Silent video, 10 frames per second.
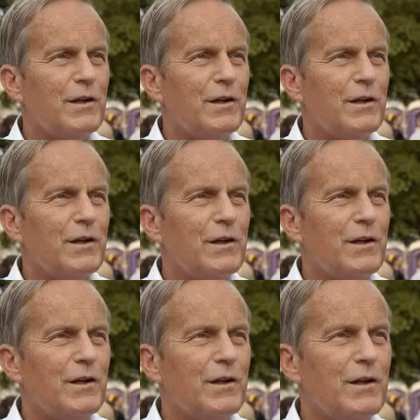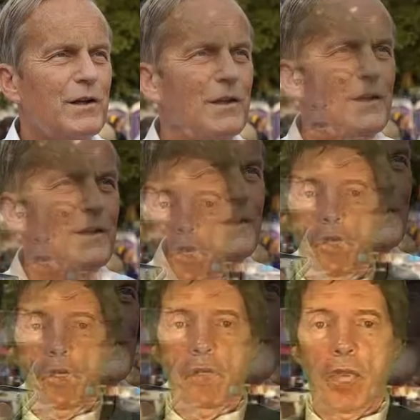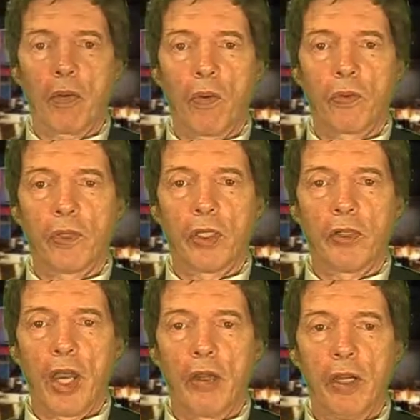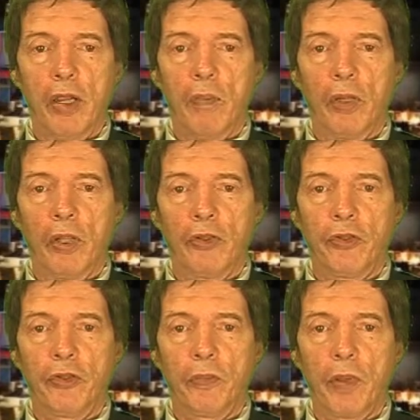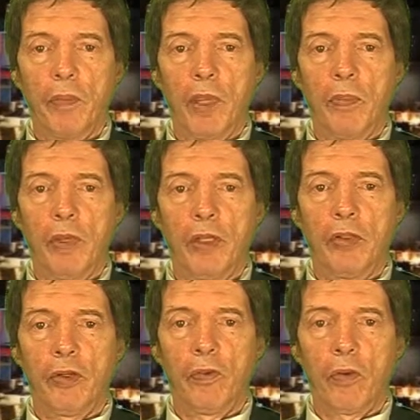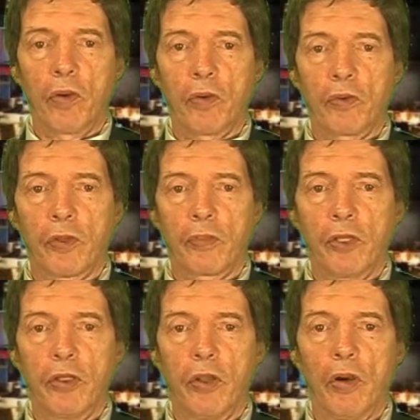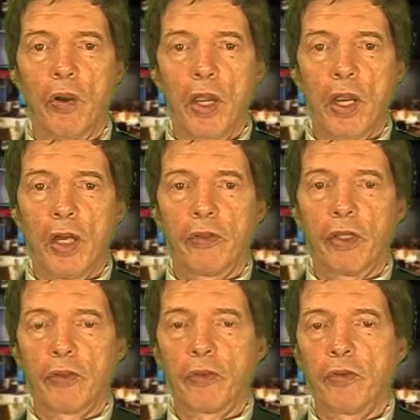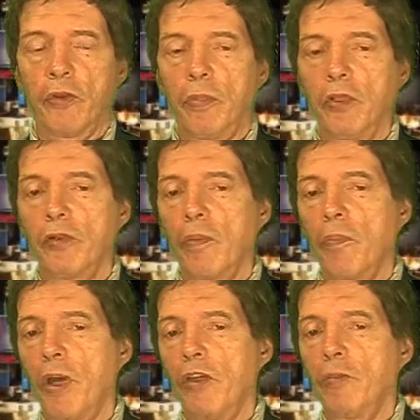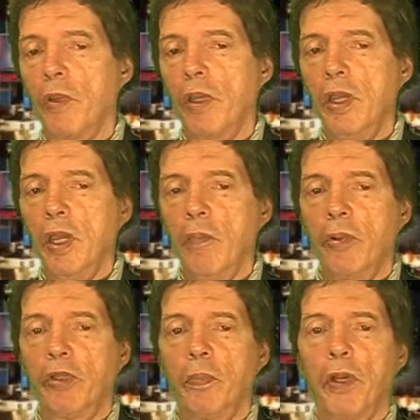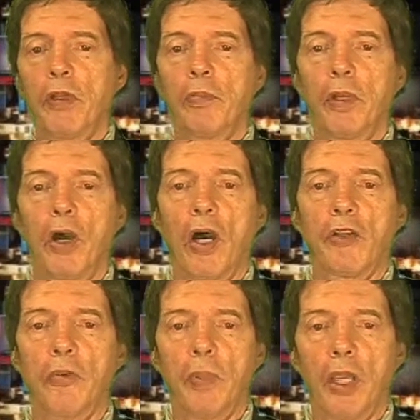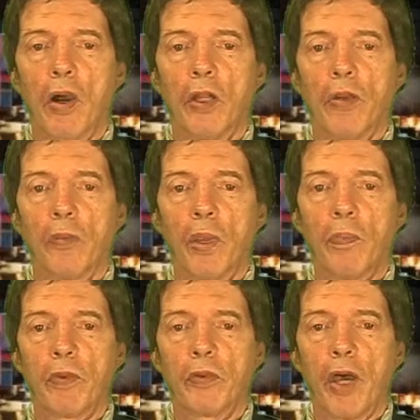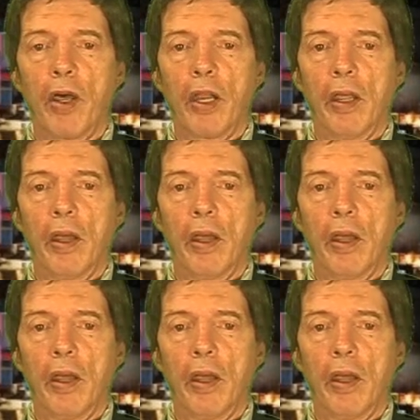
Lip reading: Female body has ways to shut that whole thing down. But let's assume that maybe it didn't work or something, you know. I think there should be some punishment. But the punishment ought to be on the rapist, not